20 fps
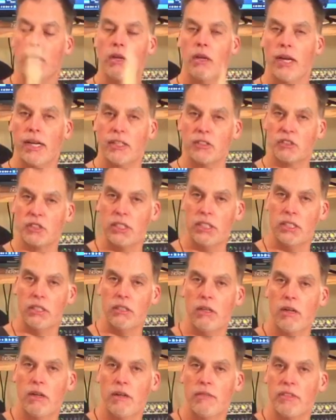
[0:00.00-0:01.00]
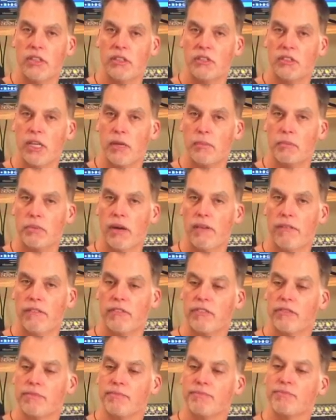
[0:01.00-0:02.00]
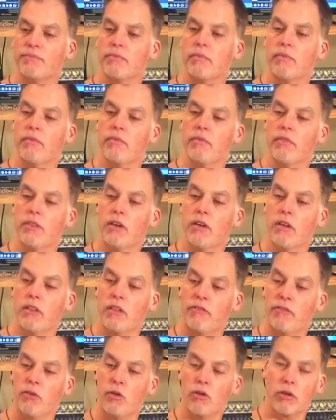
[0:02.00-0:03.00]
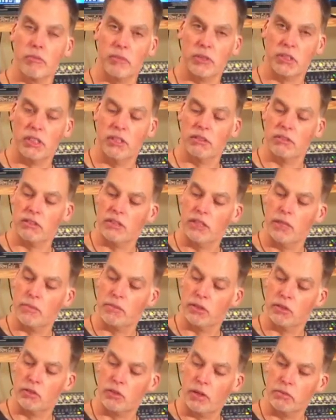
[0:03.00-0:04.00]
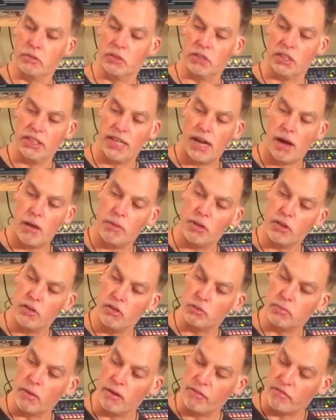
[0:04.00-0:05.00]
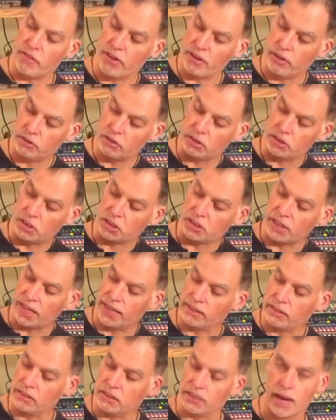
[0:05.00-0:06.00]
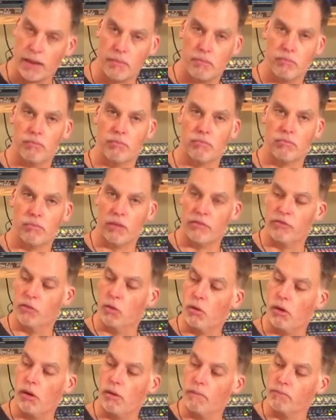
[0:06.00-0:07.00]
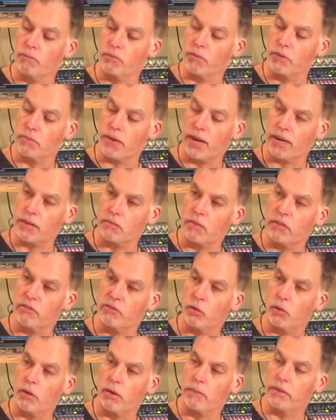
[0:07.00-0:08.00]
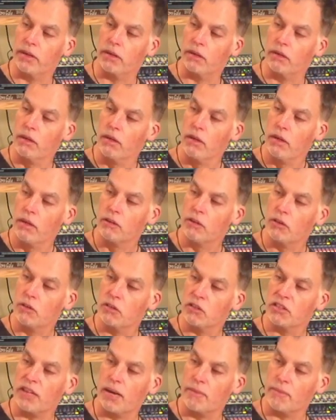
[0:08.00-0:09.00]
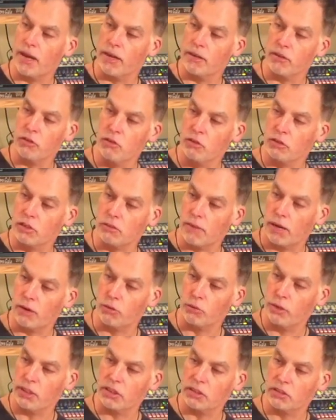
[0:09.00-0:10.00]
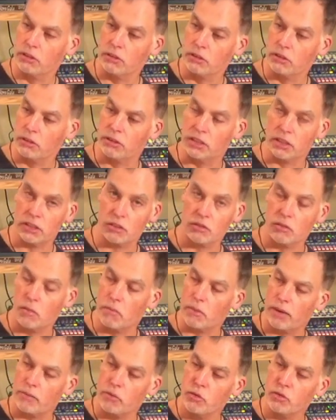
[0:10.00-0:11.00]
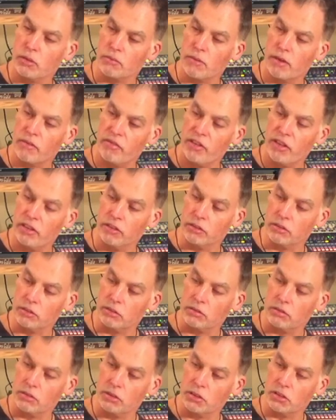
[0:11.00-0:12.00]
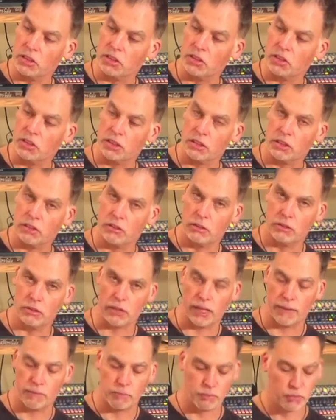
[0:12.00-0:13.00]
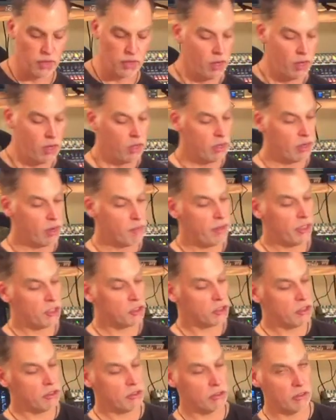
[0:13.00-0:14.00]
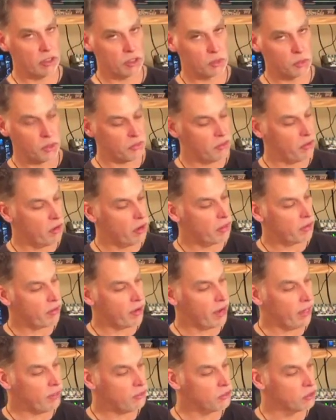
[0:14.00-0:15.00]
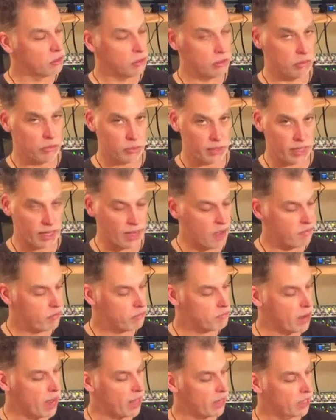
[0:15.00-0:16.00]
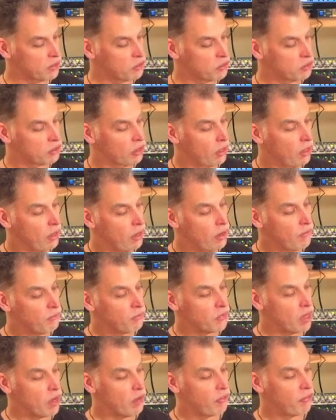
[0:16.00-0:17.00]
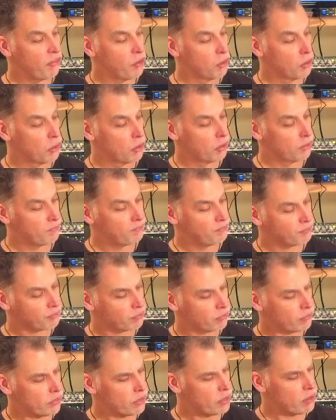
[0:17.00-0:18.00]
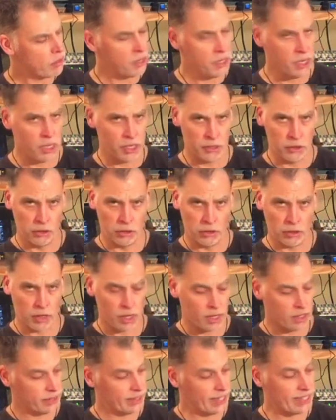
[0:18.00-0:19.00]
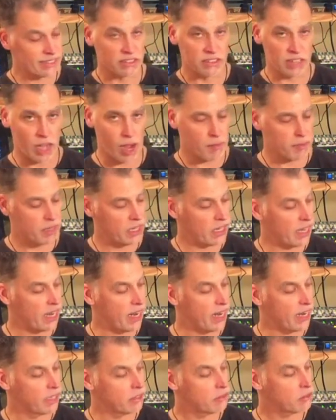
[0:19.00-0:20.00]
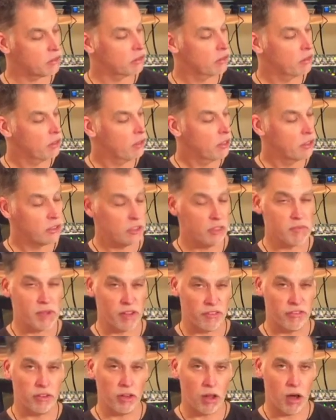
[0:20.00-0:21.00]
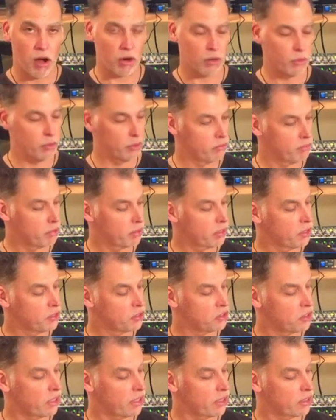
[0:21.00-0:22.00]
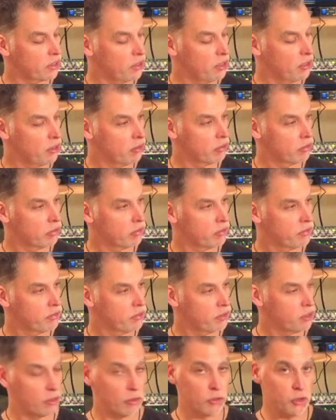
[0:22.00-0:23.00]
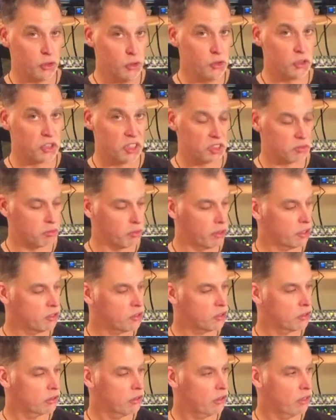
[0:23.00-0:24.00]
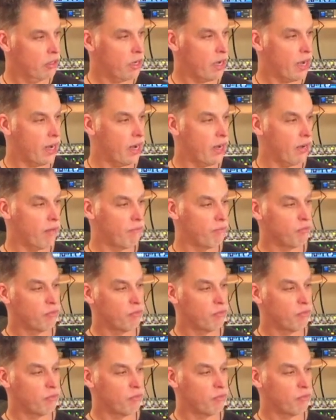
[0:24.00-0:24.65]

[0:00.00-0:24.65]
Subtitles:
and see the tip of the fulcrum is here at the tip of the drumstick. Now I'm going to use my fingers and just lightly tap my forearm, the back of my forearm there. Notice that I'm not using my wrist to do this, but I'm using my fingers to just gently do that. Now make sure you do this with your other hand too. We've got to have a balance. If your less dominant hand, you may feel awkward because you're like, you don't use it as much, and